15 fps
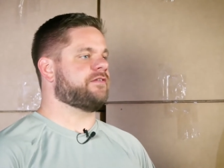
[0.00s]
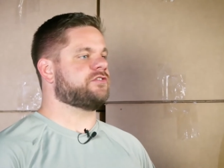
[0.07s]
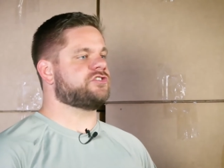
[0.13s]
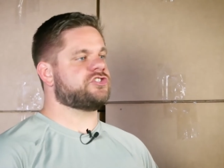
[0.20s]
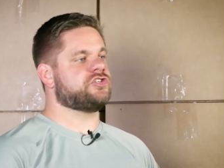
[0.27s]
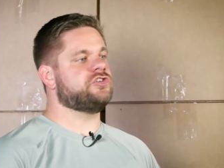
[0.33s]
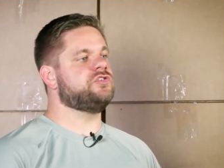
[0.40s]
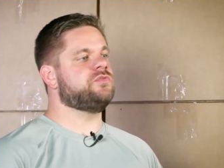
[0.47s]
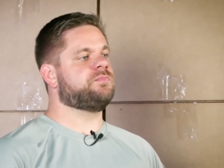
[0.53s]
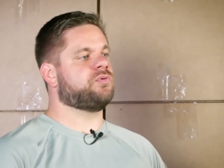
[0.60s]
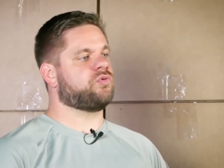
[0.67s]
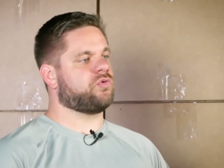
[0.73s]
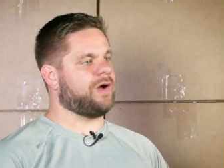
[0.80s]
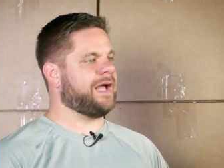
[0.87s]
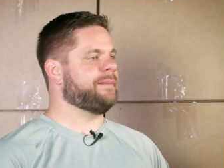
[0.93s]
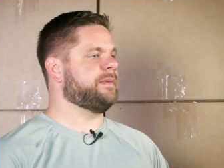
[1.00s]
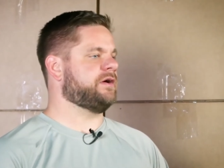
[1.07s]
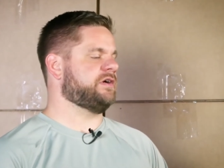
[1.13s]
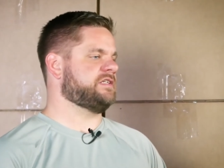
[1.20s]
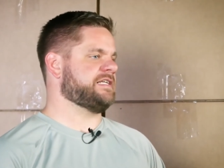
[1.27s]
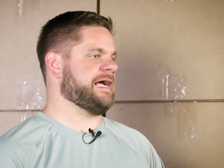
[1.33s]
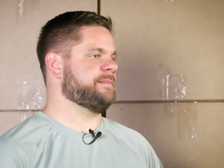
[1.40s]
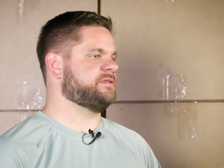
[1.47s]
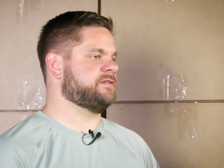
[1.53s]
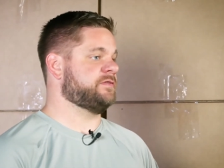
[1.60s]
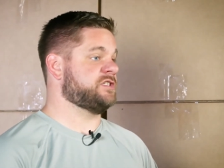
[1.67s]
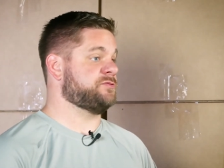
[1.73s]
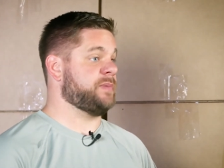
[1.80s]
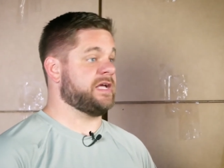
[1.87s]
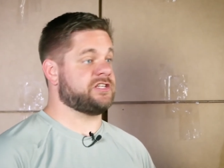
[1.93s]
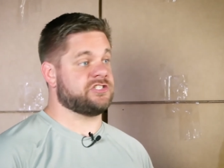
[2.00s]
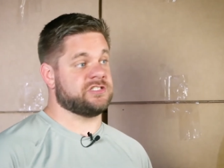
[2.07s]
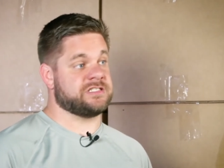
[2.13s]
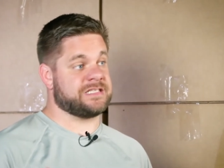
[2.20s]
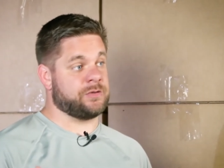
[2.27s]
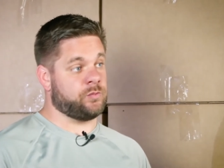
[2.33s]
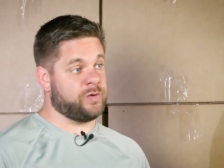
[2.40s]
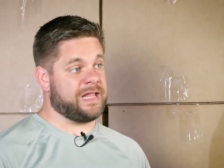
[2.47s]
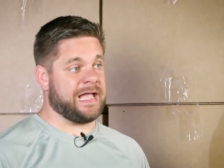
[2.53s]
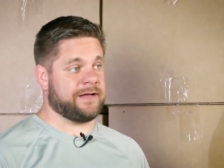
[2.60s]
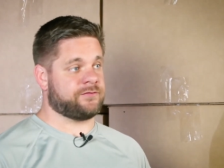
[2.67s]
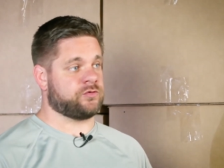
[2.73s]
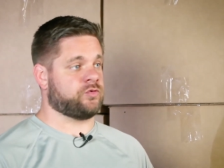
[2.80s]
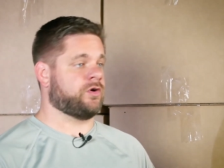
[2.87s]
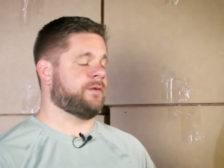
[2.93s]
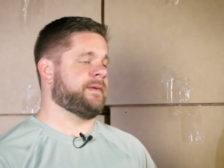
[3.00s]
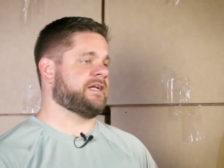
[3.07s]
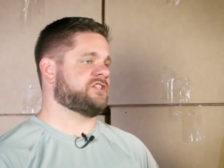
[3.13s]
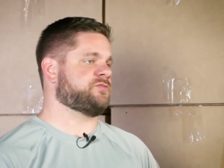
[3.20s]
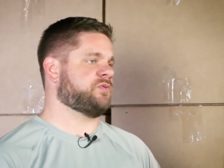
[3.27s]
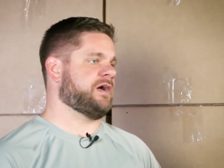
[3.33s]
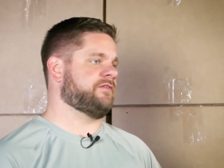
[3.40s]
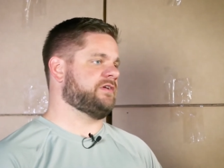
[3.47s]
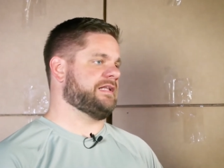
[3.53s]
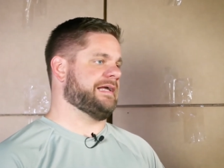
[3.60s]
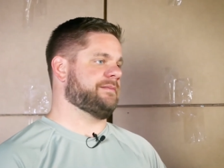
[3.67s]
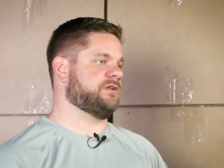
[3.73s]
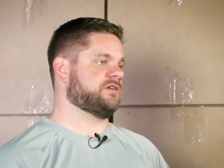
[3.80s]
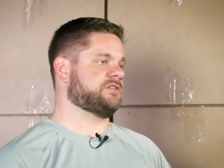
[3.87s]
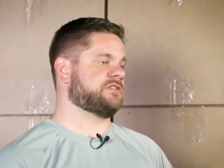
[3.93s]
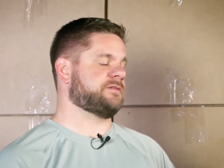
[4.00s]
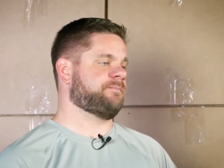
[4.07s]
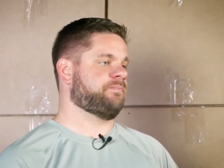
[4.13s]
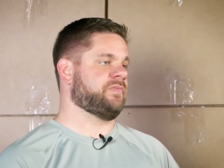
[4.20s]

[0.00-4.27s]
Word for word: there's two primary types of inspections that we have to worry about as private labelers.